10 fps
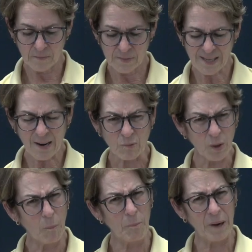"Is that a
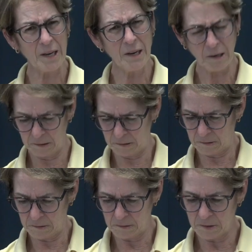real bug?
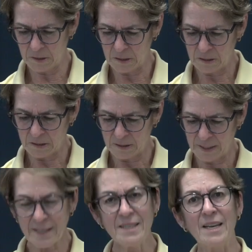
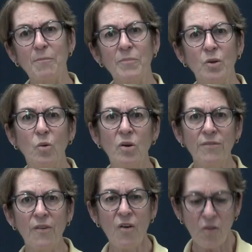Isn't it
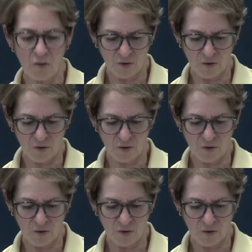beautiful?"